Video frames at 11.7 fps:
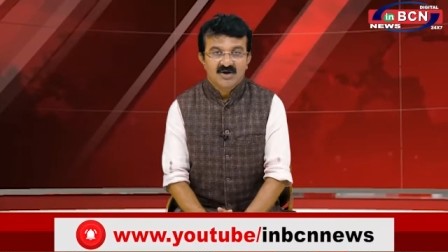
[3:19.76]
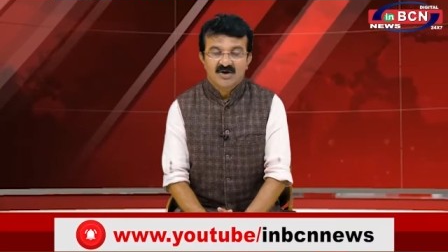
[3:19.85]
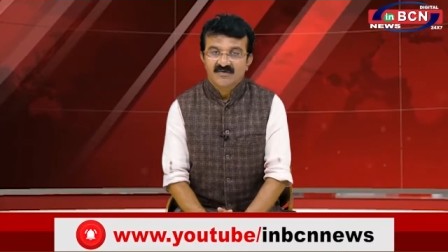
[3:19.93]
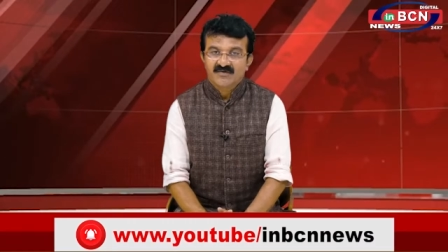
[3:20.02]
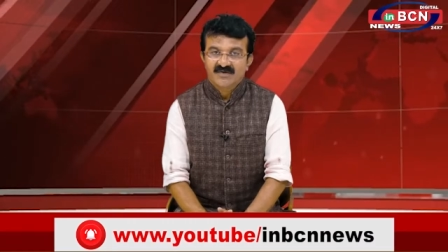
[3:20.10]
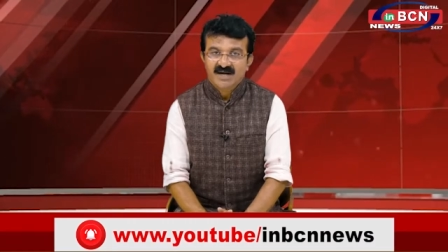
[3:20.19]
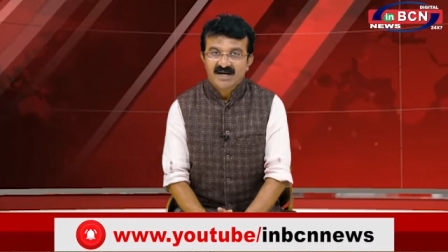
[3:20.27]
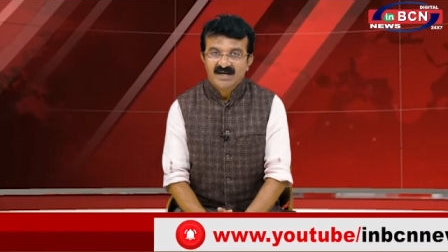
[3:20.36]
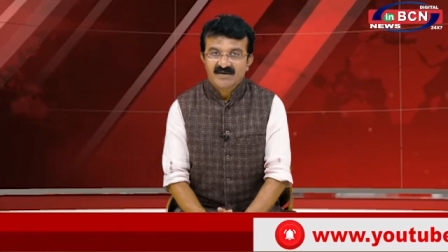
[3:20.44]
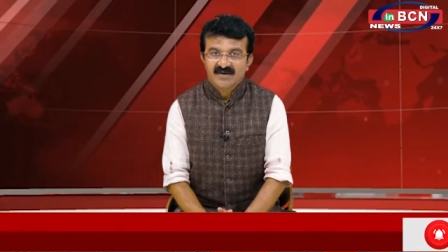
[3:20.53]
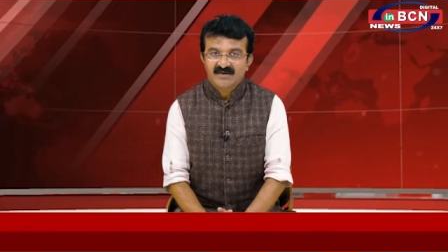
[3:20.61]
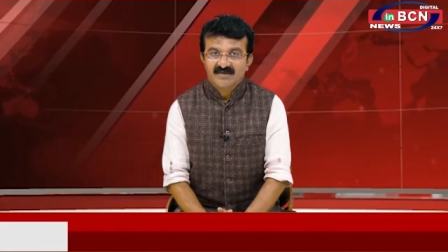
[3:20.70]
On
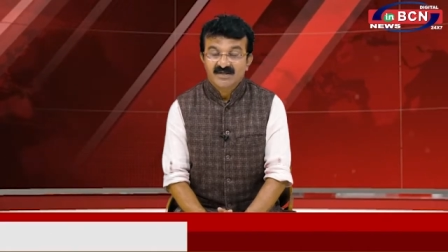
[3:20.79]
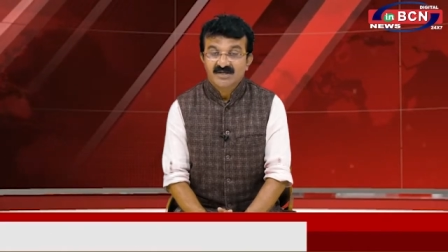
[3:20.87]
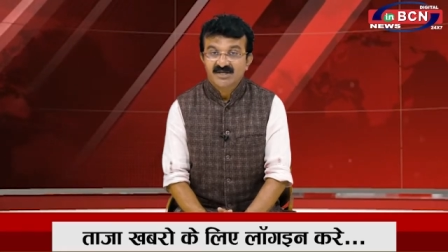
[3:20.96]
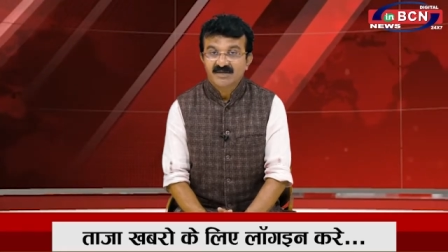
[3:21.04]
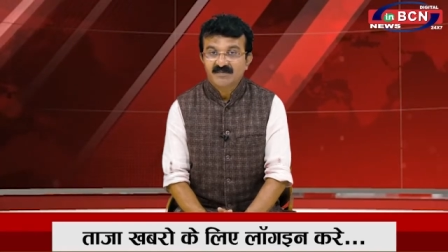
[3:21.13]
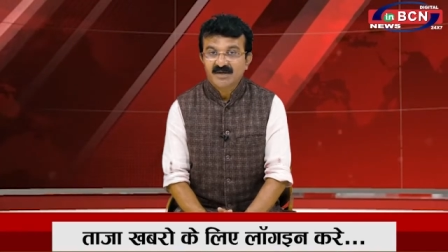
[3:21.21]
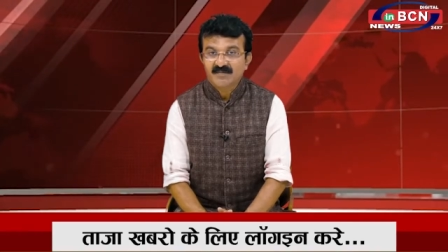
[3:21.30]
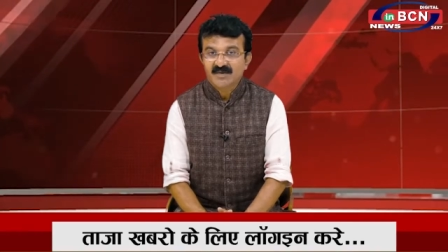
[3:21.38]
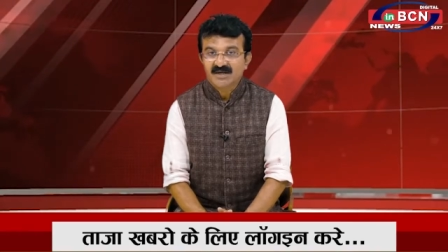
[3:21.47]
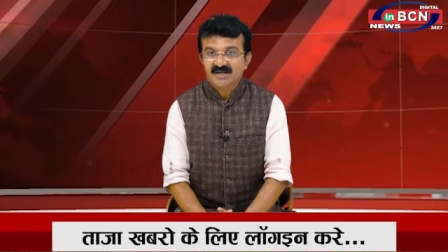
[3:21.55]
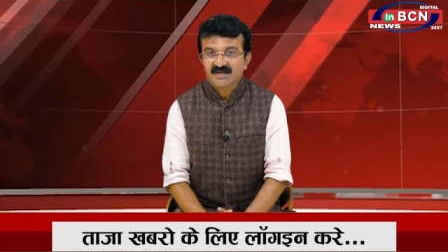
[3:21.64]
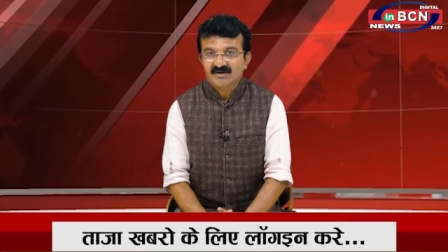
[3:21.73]
Friday, where 130
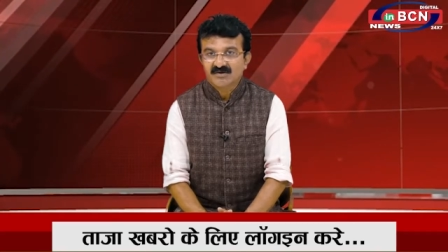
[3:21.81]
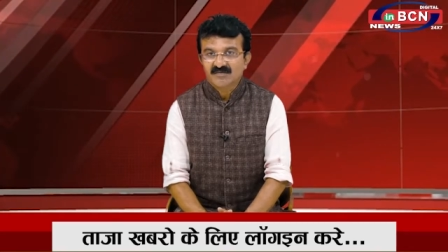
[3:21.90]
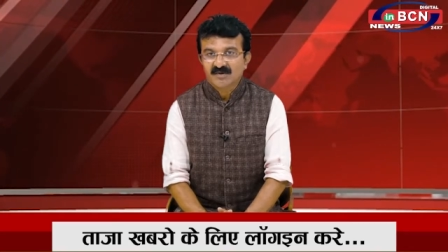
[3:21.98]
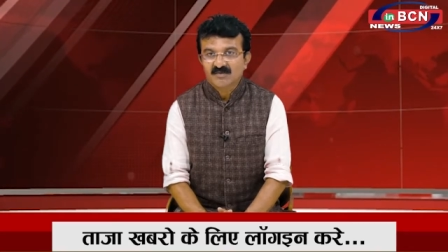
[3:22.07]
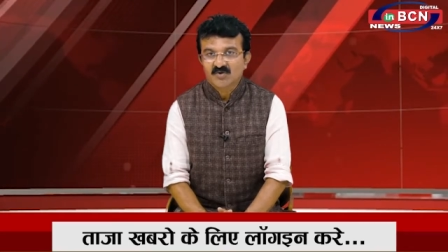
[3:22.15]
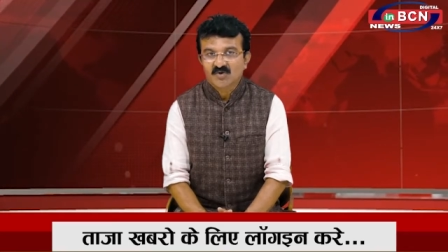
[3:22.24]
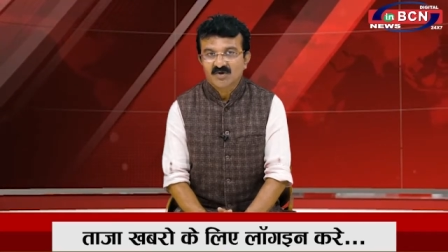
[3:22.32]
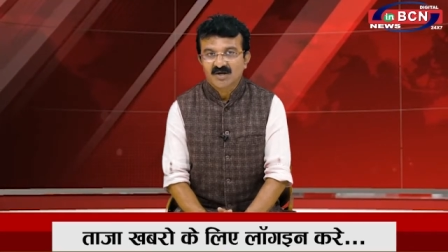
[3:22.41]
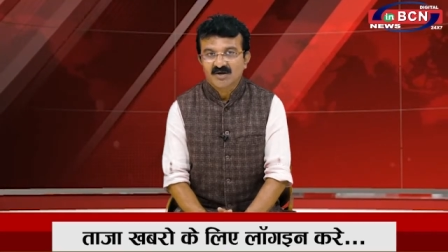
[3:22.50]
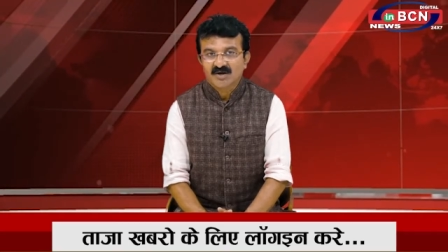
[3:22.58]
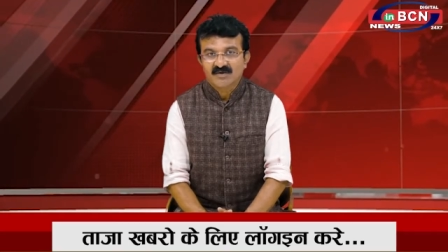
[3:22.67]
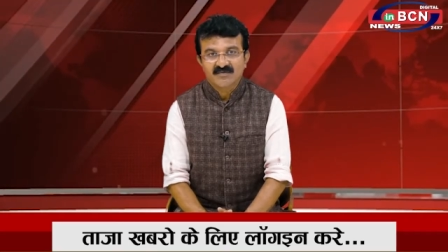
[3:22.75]
people recovered from corona
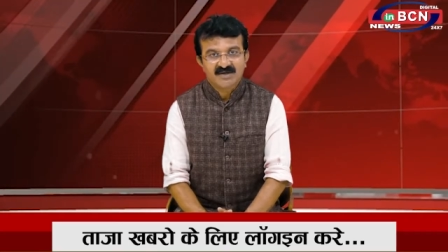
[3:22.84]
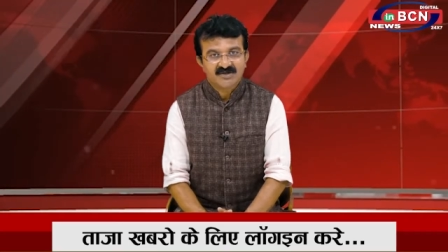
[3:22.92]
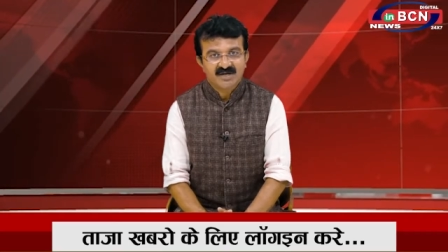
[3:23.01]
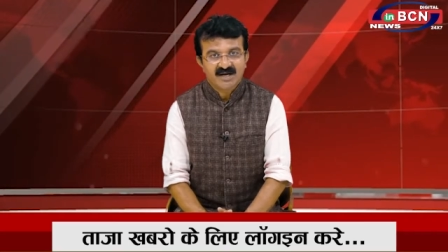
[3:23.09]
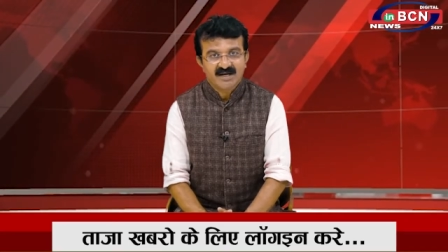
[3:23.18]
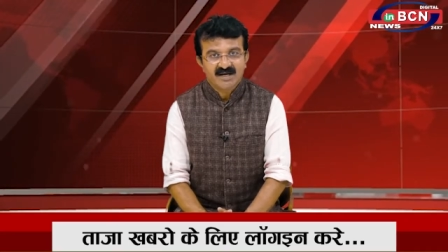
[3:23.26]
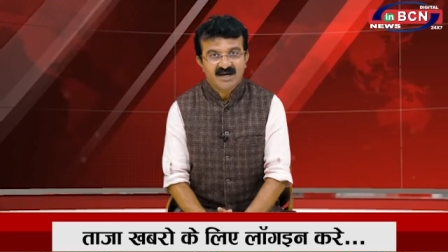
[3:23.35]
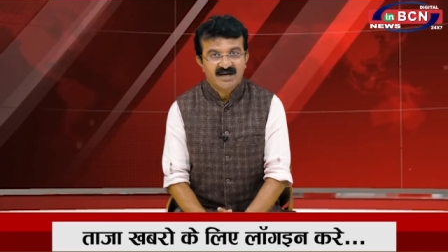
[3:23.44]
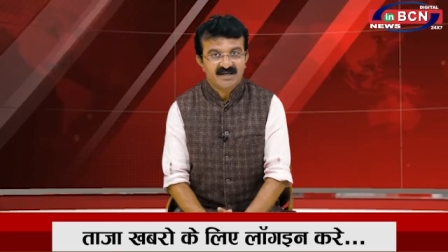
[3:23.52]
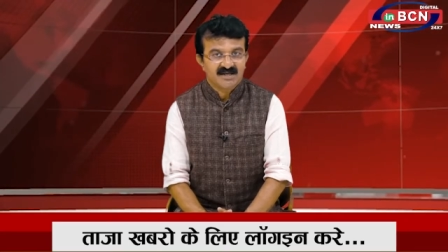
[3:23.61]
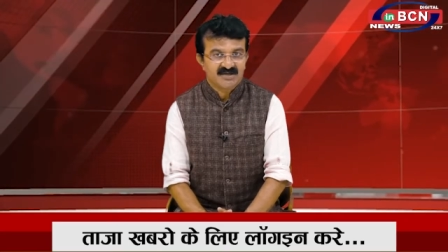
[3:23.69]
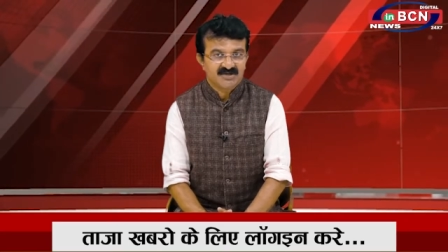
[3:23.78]
on one side
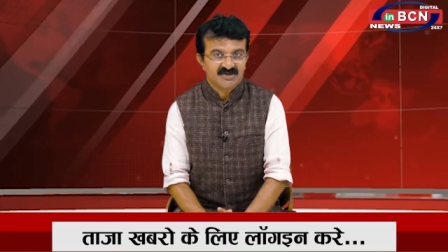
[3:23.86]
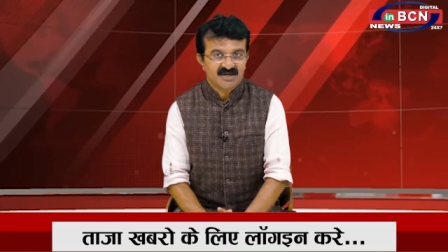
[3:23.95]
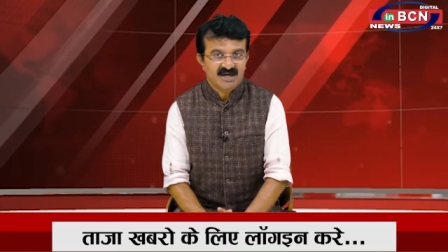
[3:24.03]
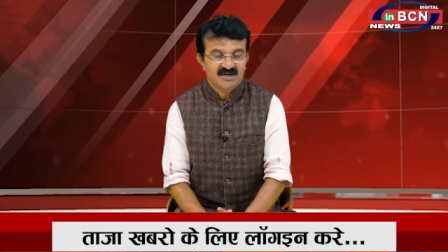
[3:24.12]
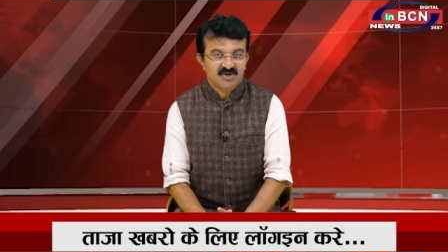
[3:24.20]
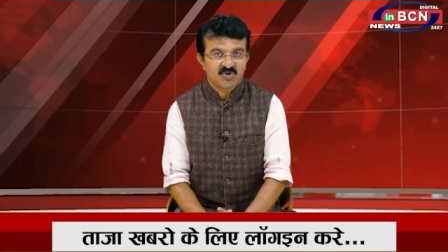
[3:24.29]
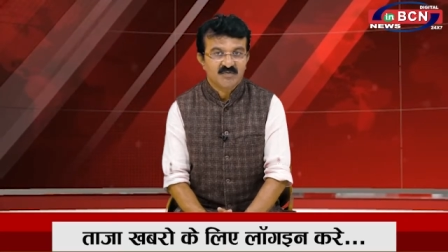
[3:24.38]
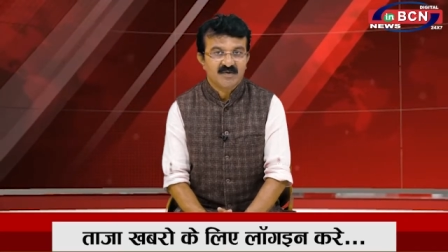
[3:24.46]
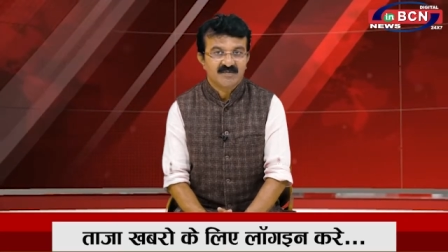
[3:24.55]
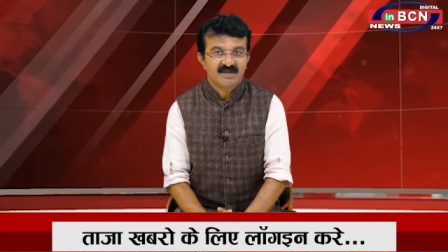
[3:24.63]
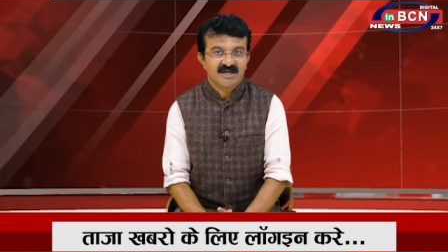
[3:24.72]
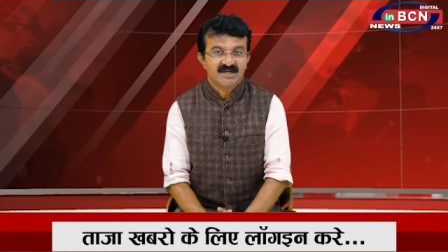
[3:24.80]
and the other side,
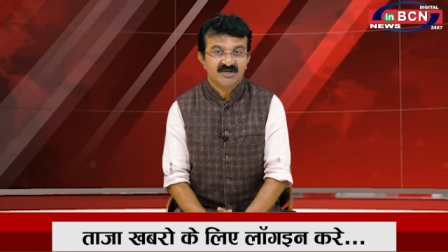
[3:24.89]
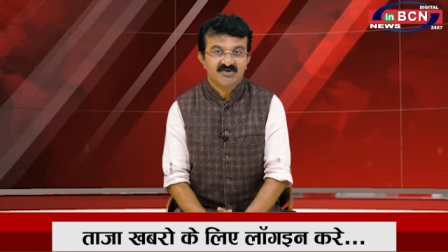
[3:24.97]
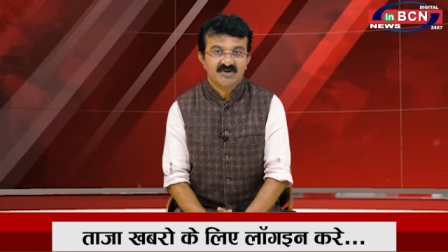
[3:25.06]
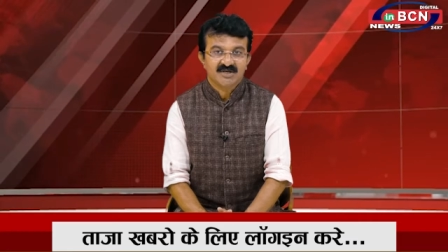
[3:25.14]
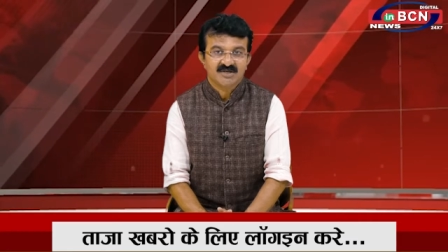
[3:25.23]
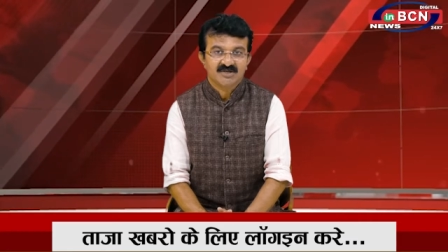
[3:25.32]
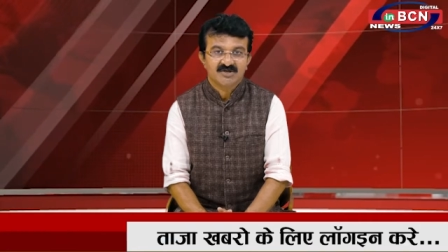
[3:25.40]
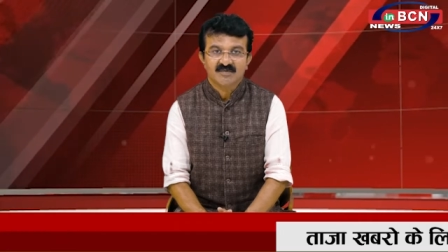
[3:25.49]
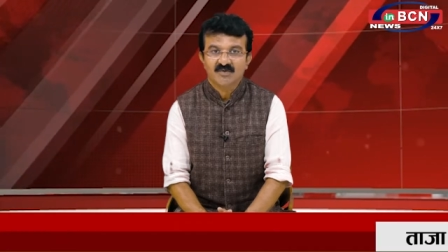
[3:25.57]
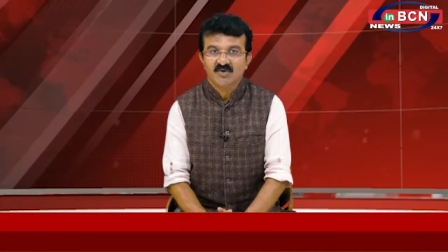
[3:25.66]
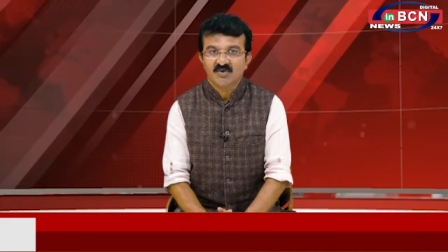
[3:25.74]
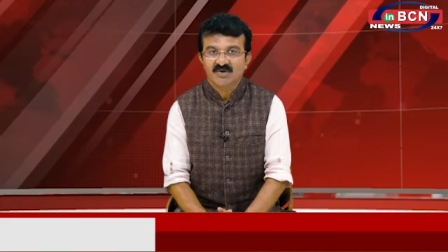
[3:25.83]
258 new cases of
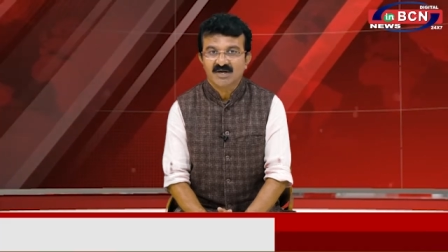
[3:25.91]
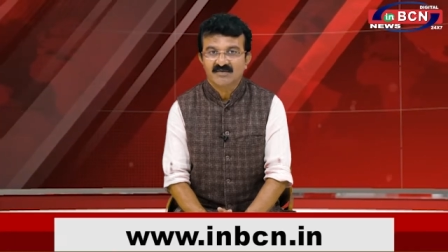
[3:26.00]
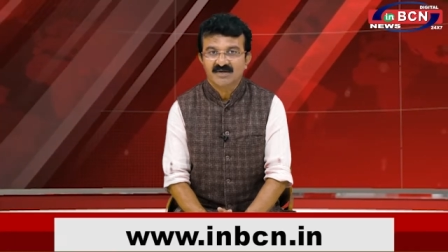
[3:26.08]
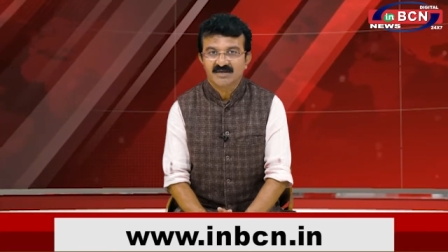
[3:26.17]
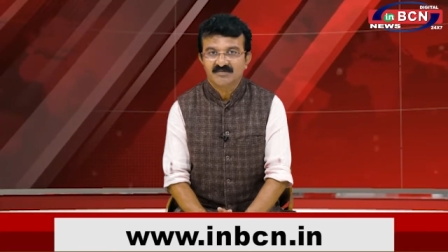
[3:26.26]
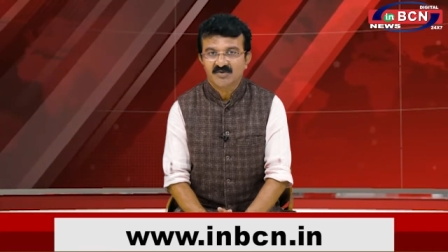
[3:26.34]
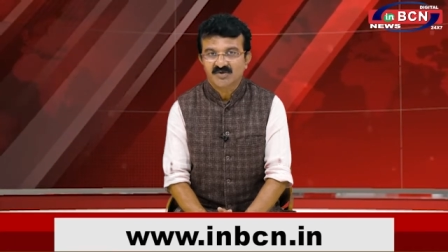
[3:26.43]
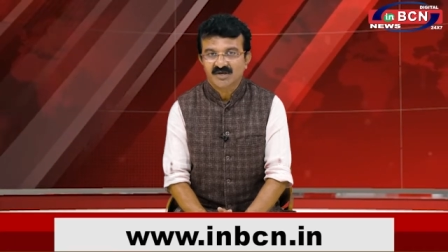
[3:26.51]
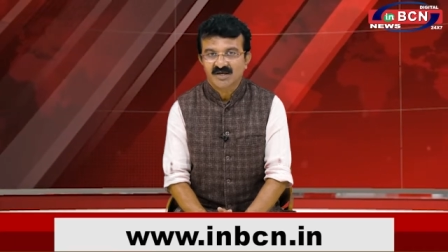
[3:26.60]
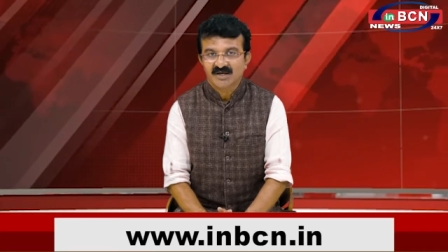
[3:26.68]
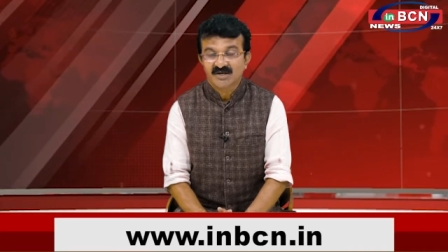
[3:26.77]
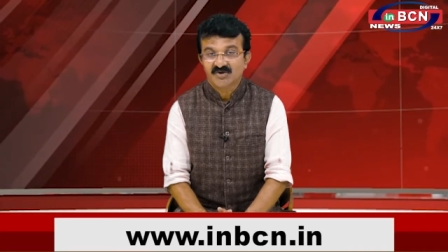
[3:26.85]
corona were reported,